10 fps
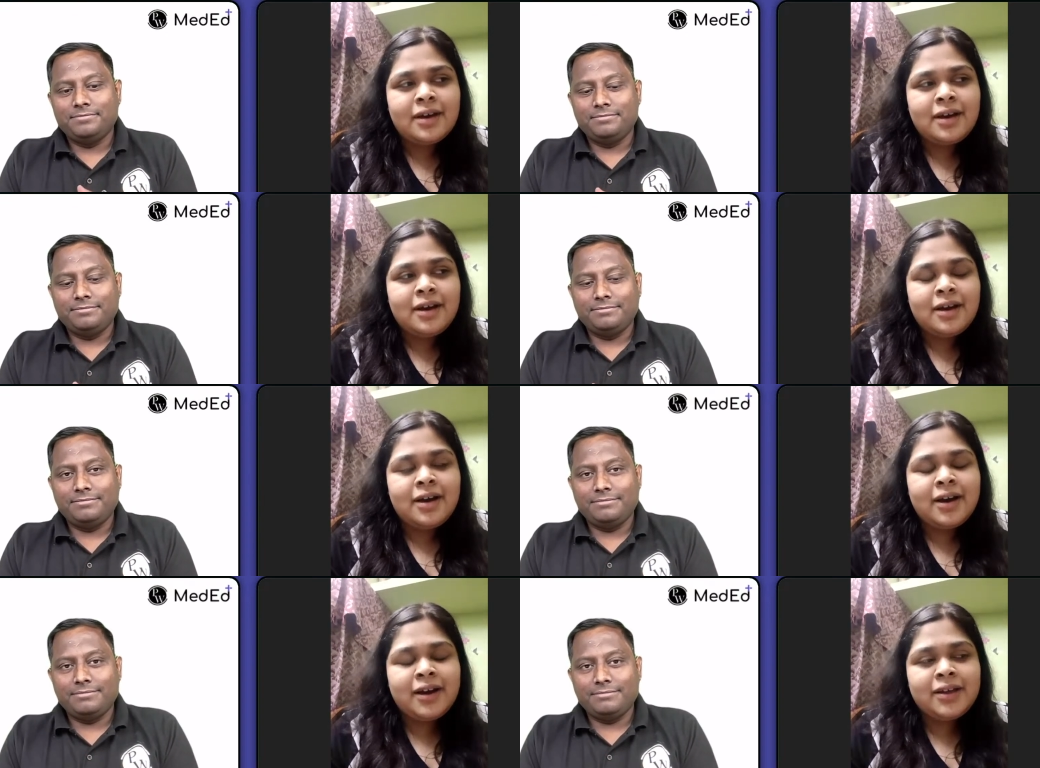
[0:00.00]
Speaker 1: Uh,
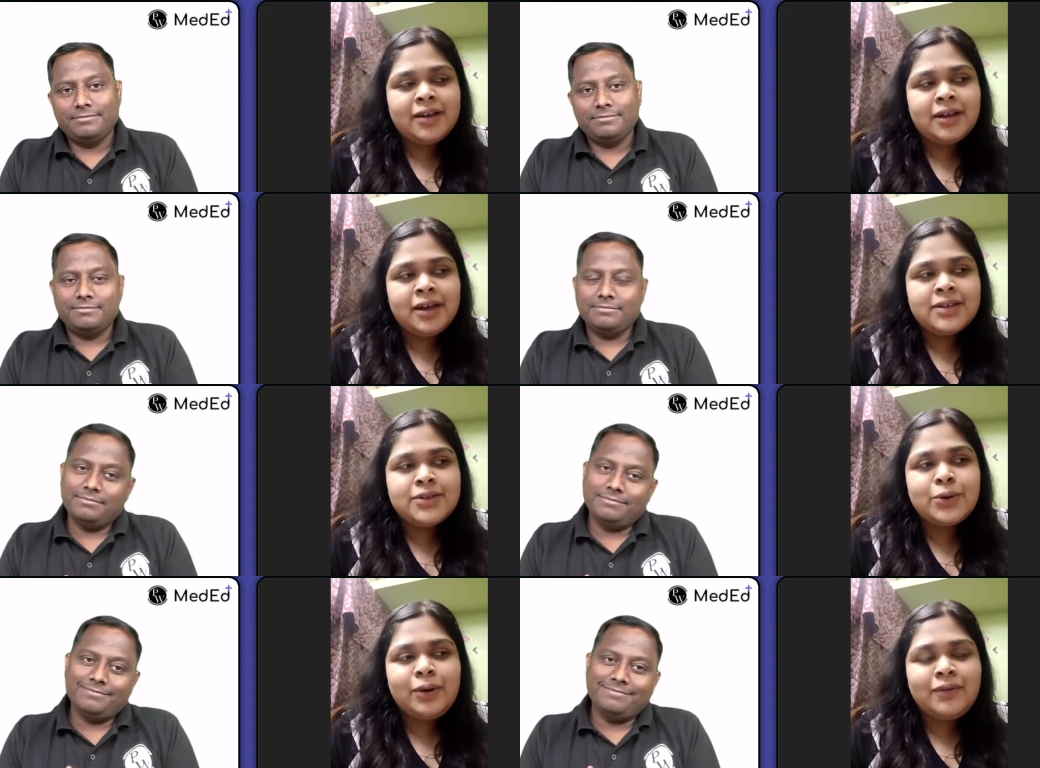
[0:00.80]
I I
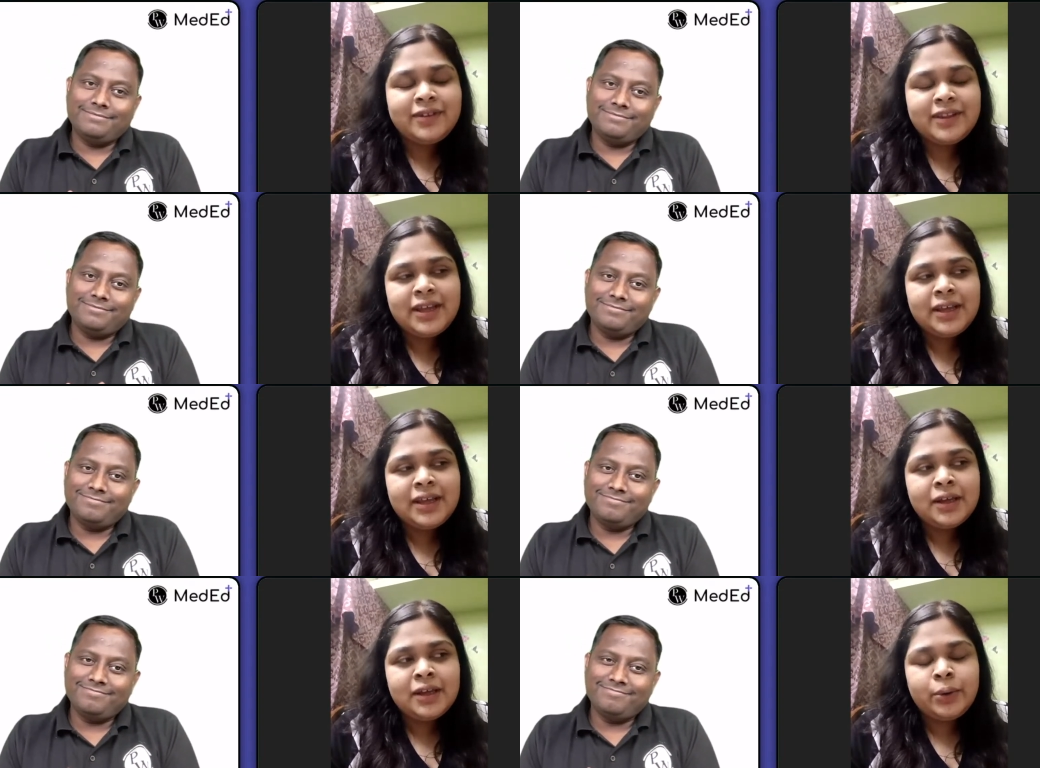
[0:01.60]
solved
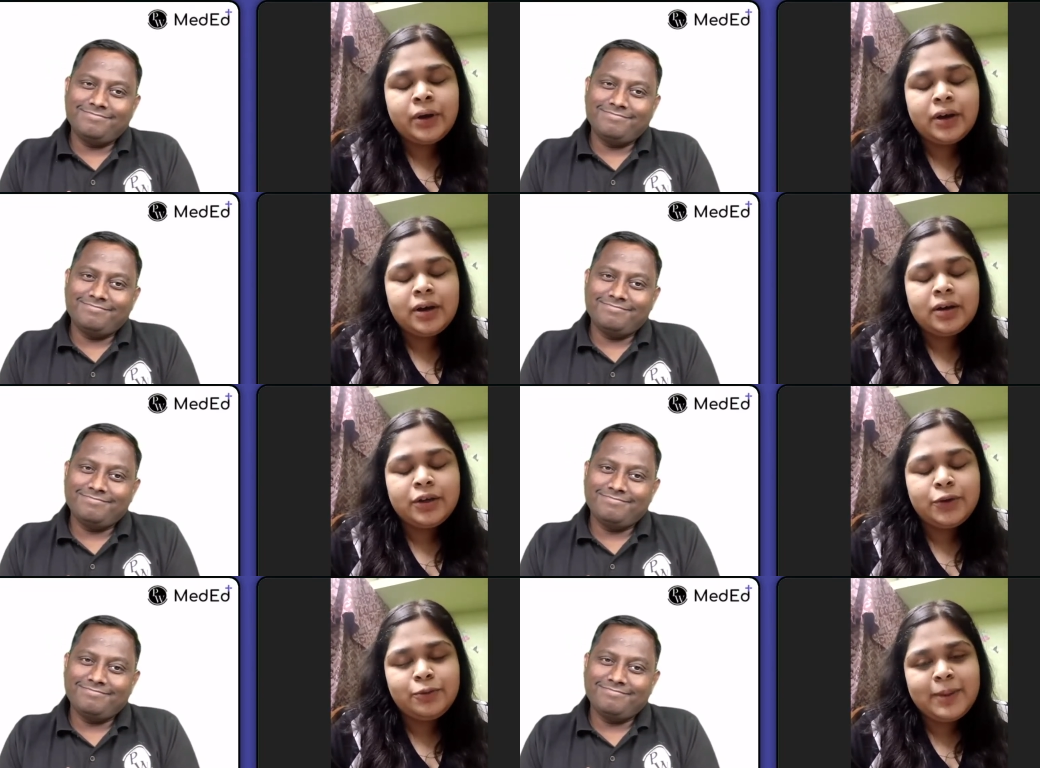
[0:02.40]
the uh,
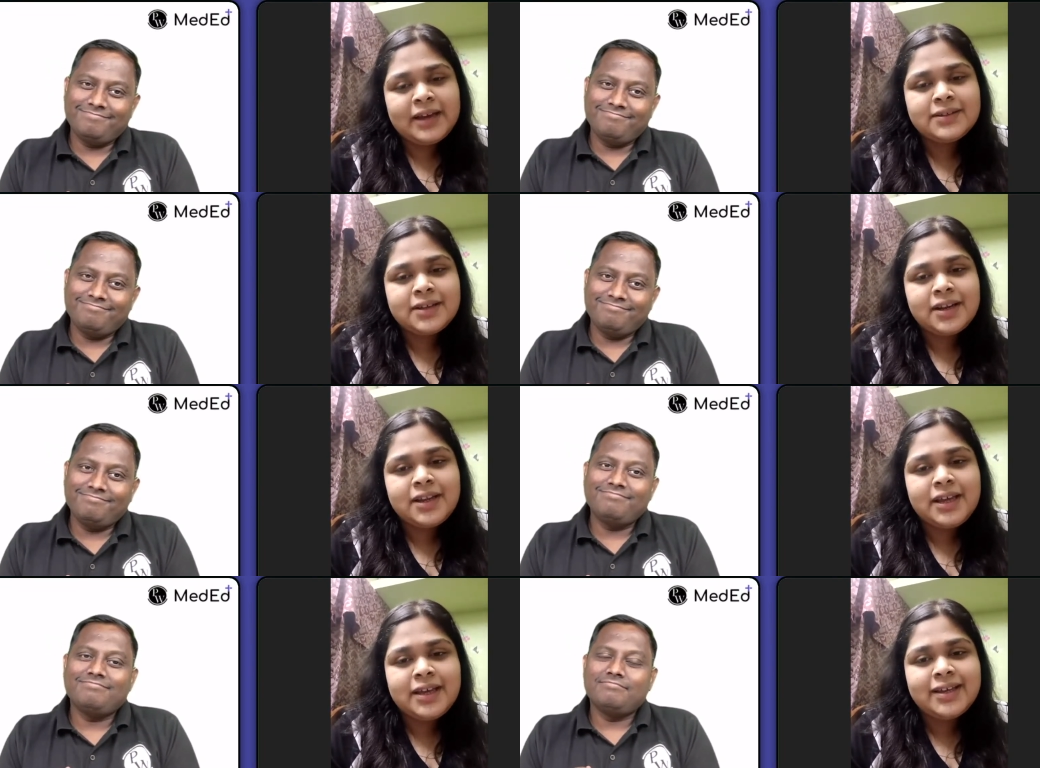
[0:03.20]
Q banks and
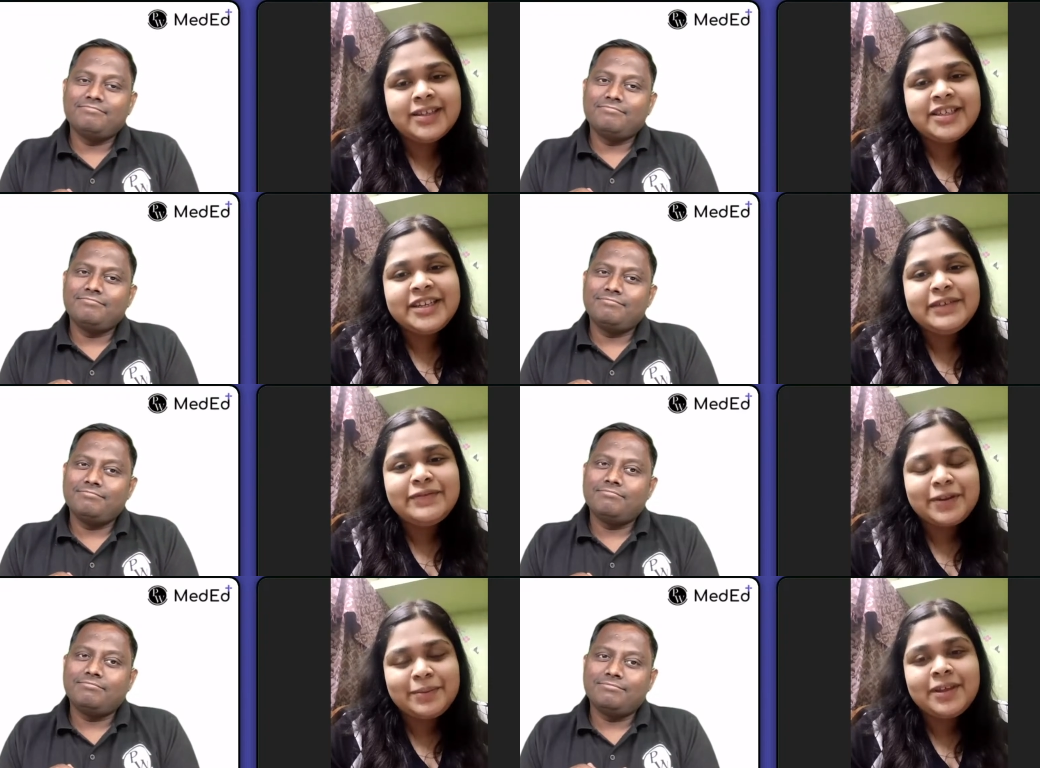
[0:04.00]
the GT
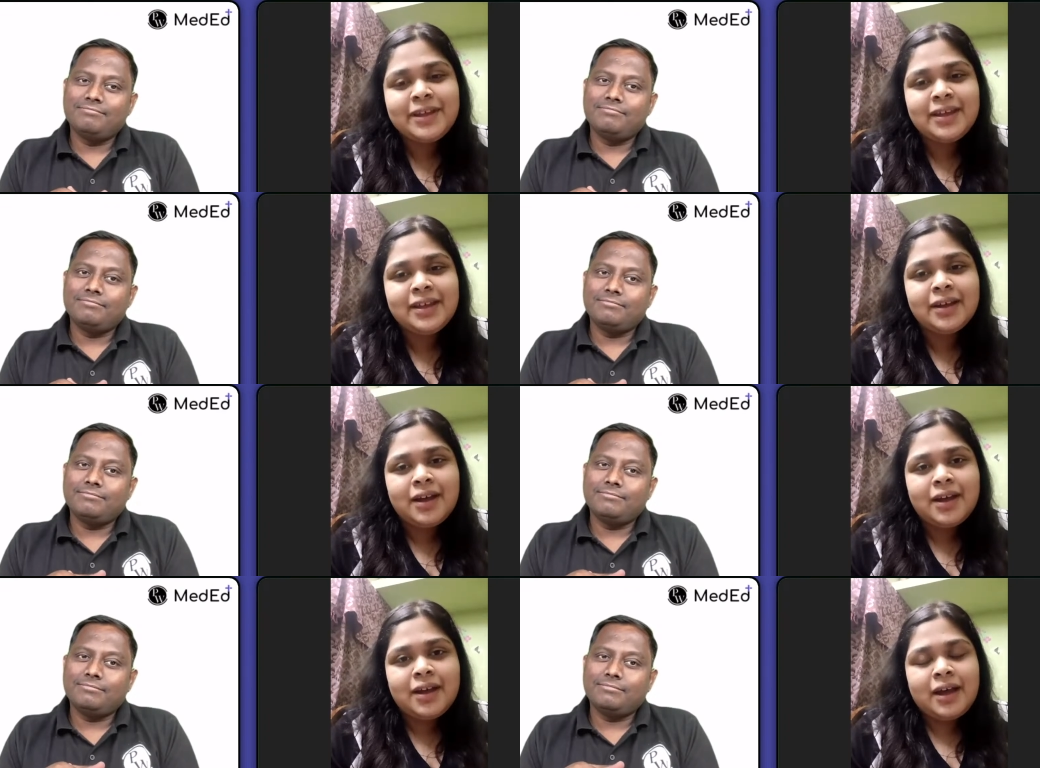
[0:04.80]
from the
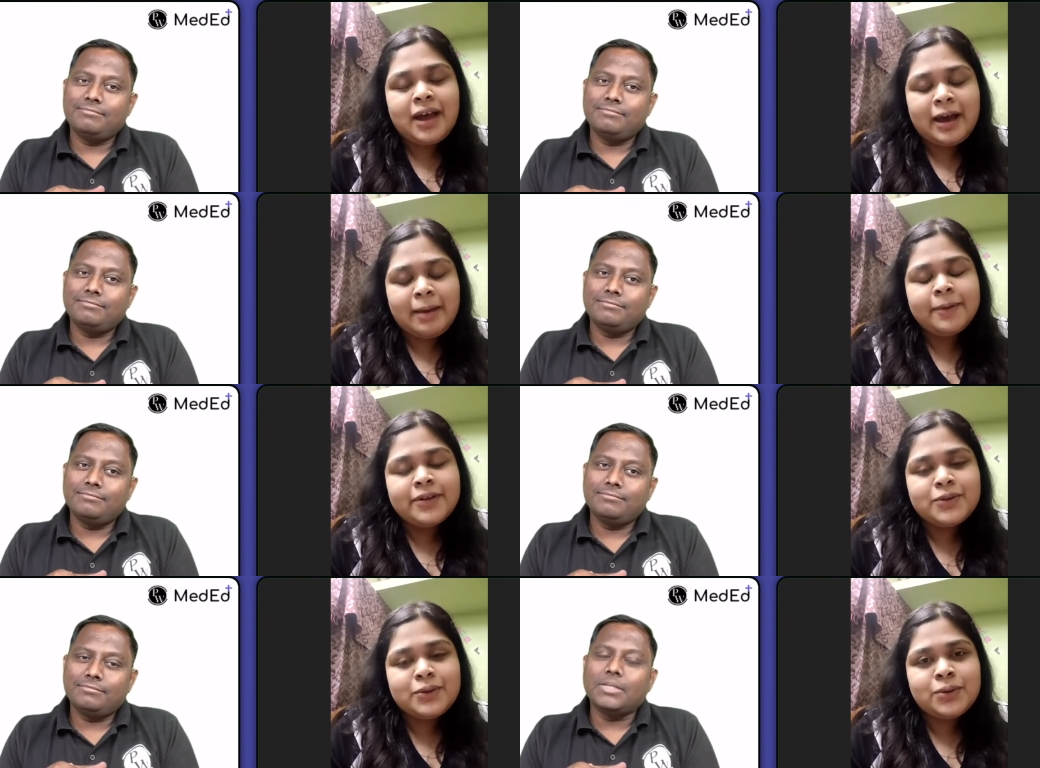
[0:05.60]
app,
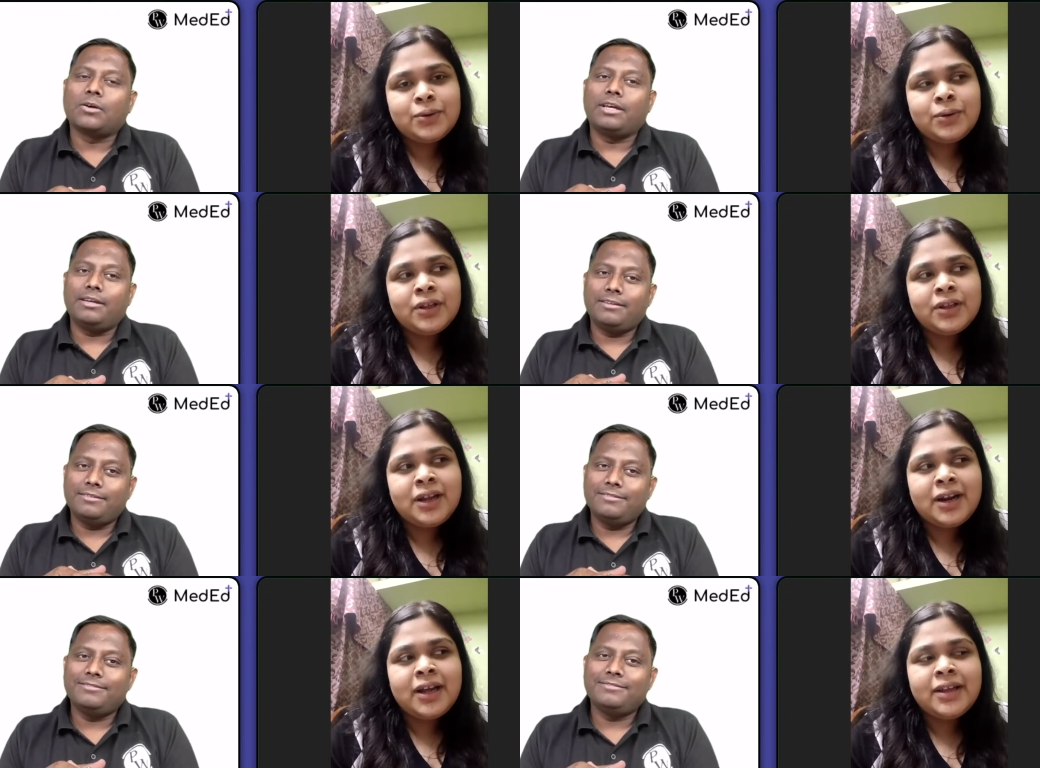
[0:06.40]
so
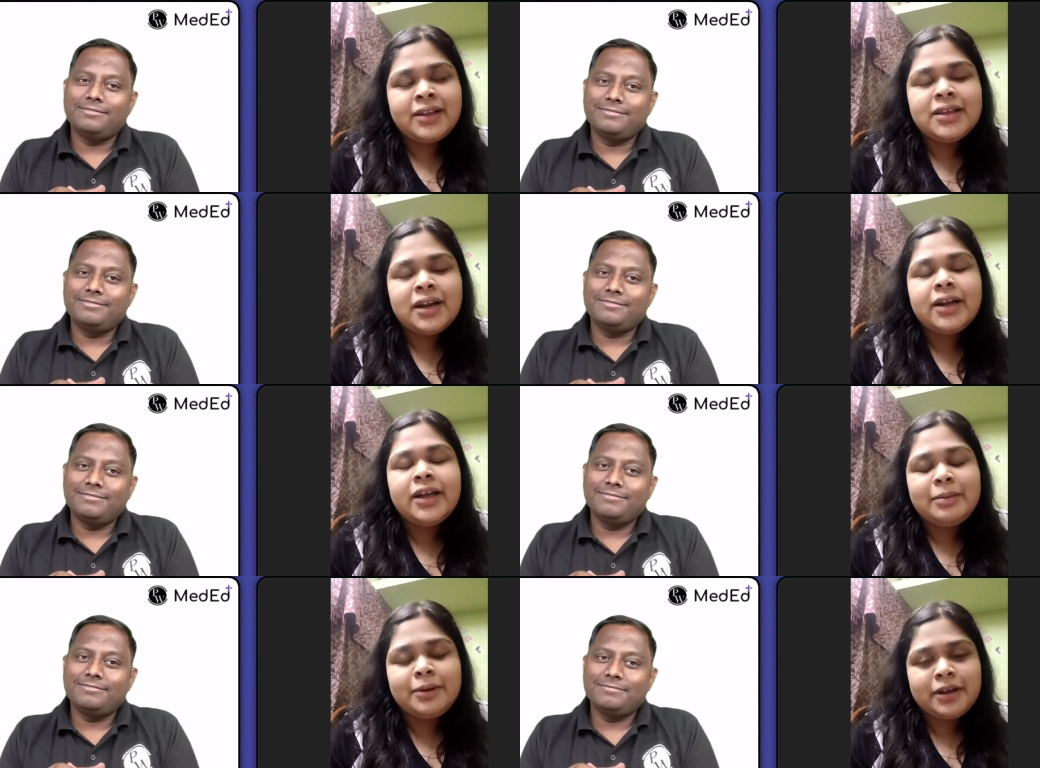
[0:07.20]
that I think that
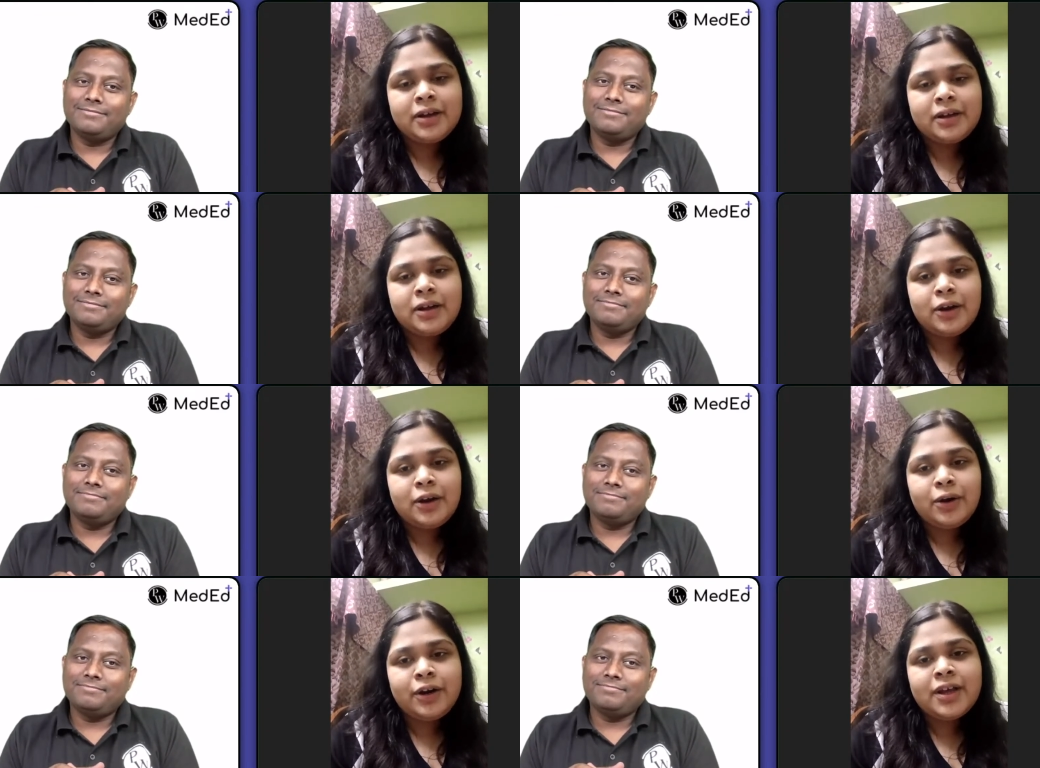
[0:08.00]
helped a
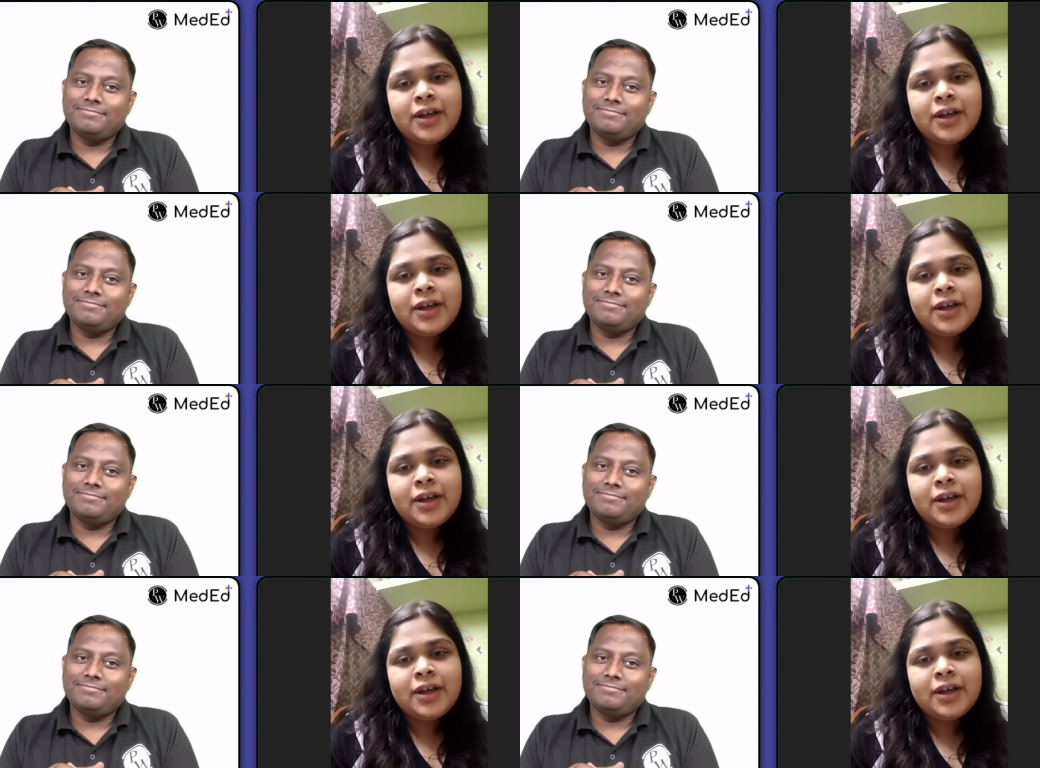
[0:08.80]
lot,